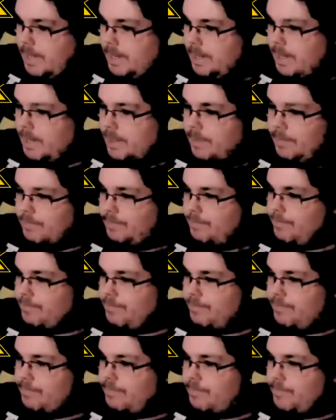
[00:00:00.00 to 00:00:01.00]
uh,
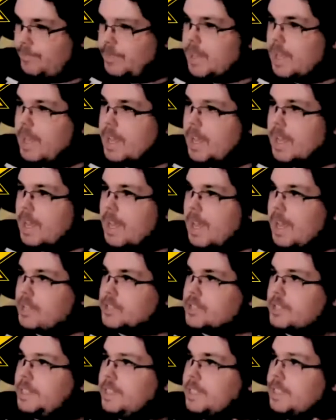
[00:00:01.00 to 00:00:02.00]

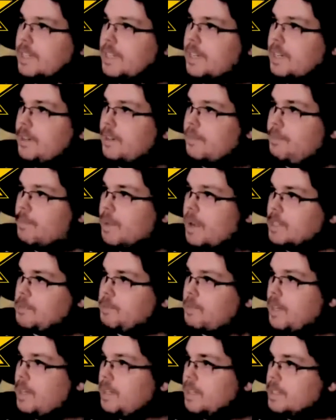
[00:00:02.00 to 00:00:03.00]
actually, uh, Miles
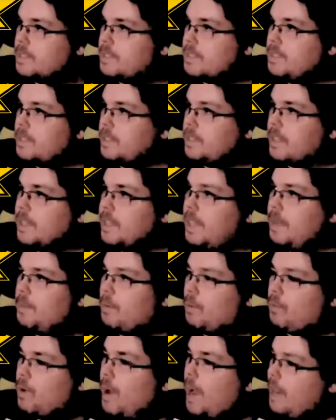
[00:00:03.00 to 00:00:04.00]
Morales took the name
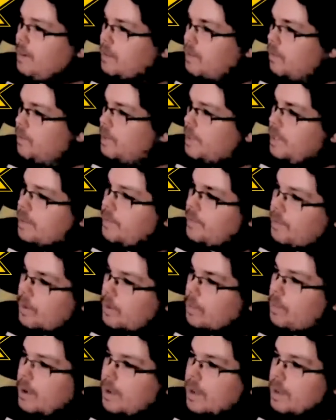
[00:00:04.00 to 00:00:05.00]
Arachno Kid for a
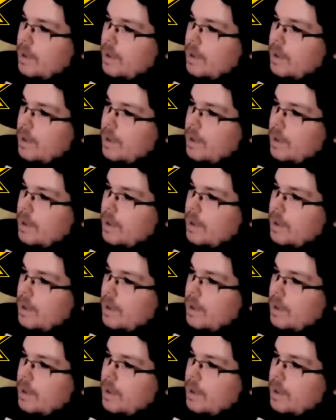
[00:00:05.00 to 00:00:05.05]
while.